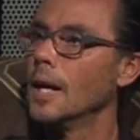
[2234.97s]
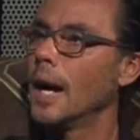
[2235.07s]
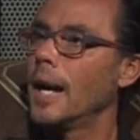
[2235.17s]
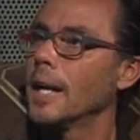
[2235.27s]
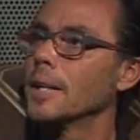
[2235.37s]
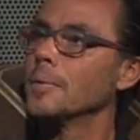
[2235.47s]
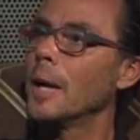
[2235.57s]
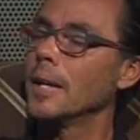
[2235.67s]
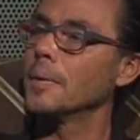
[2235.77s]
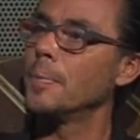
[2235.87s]
I had
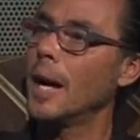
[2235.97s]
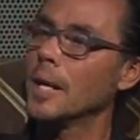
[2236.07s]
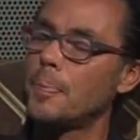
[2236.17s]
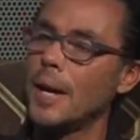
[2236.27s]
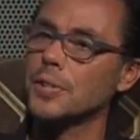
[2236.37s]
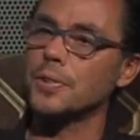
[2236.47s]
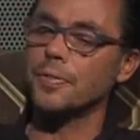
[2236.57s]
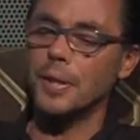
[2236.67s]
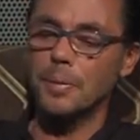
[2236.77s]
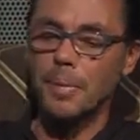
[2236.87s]
a pastor
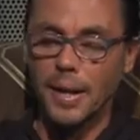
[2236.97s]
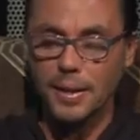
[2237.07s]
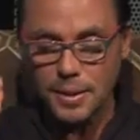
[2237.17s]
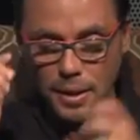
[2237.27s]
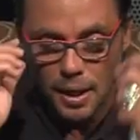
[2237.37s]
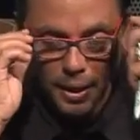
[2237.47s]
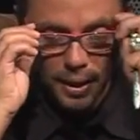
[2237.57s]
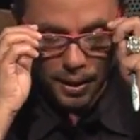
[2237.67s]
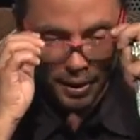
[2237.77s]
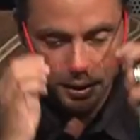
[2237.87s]
friend of mine,
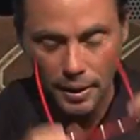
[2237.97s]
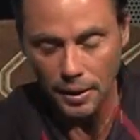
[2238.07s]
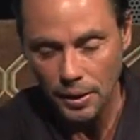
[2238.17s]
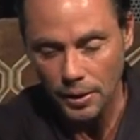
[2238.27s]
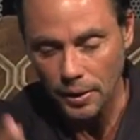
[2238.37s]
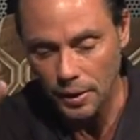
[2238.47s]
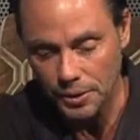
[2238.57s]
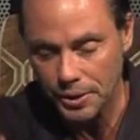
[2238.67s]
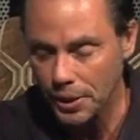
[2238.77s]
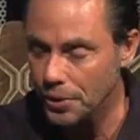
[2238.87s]
a
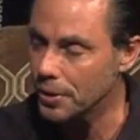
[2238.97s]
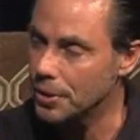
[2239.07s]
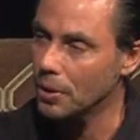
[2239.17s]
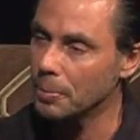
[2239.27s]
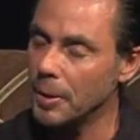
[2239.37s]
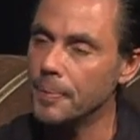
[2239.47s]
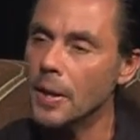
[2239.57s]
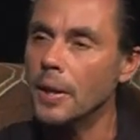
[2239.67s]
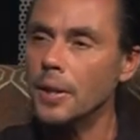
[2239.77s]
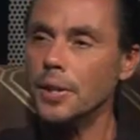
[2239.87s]
senior gentleman,
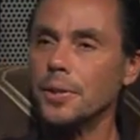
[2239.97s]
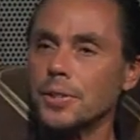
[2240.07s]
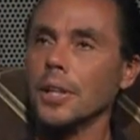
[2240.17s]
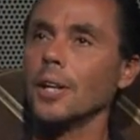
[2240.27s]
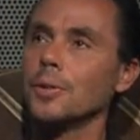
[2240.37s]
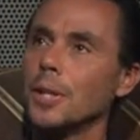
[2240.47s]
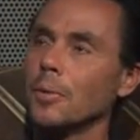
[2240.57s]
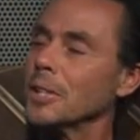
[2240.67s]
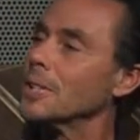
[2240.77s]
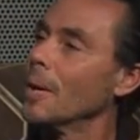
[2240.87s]
years ago tell
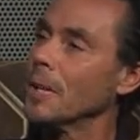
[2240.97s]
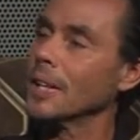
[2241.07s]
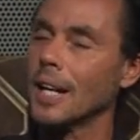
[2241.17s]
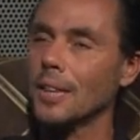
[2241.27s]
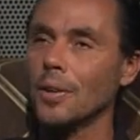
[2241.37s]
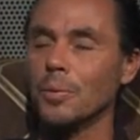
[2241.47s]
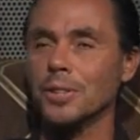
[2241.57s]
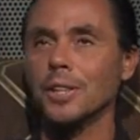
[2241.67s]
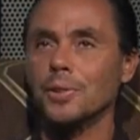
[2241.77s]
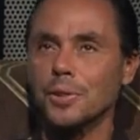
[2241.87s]
me something that I thought
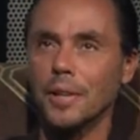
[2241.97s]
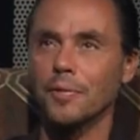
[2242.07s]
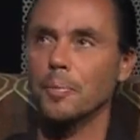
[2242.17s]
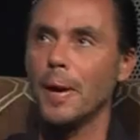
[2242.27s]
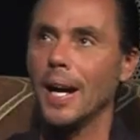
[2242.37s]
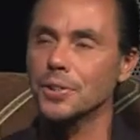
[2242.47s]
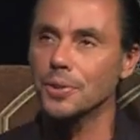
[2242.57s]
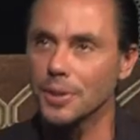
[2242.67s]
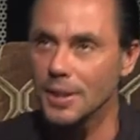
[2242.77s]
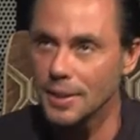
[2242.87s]
was interesting for
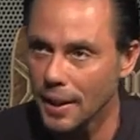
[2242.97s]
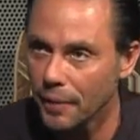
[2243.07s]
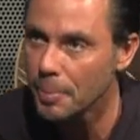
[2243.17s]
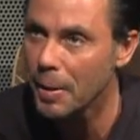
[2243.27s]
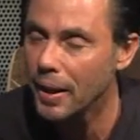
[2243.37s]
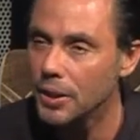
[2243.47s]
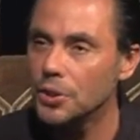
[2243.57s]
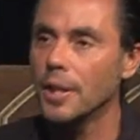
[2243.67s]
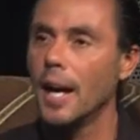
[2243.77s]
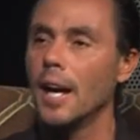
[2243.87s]
pastors. He said everybody
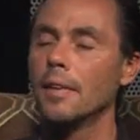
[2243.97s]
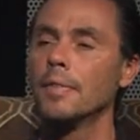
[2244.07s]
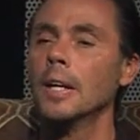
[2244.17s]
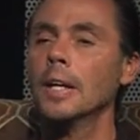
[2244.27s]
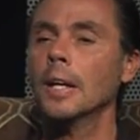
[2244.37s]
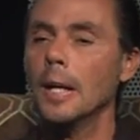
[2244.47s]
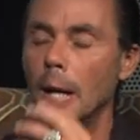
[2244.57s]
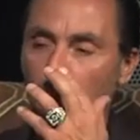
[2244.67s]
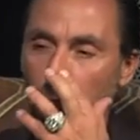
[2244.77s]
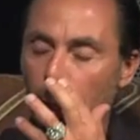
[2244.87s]
should have
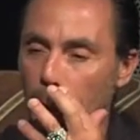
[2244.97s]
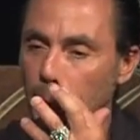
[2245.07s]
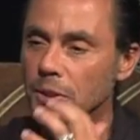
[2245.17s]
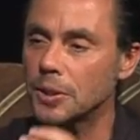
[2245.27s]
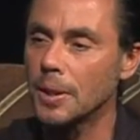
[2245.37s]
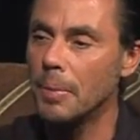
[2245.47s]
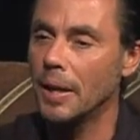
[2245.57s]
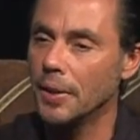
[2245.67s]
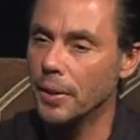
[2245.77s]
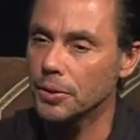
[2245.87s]

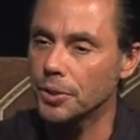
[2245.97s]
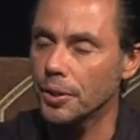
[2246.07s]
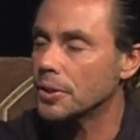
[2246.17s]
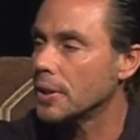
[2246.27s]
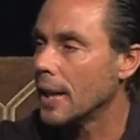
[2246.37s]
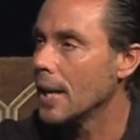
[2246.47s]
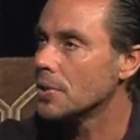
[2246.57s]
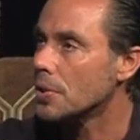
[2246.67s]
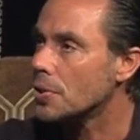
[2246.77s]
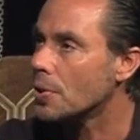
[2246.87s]
somebody in their church that
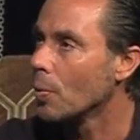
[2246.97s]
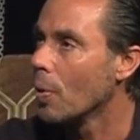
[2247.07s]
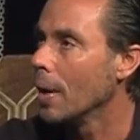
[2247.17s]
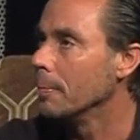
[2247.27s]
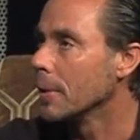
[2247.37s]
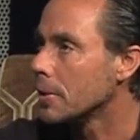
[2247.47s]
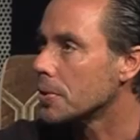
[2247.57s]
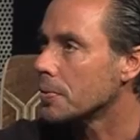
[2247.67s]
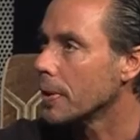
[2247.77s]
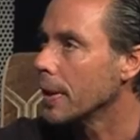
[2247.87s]
has the so what
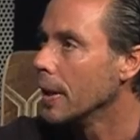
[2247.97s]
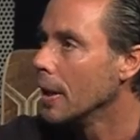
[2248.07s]
ministry.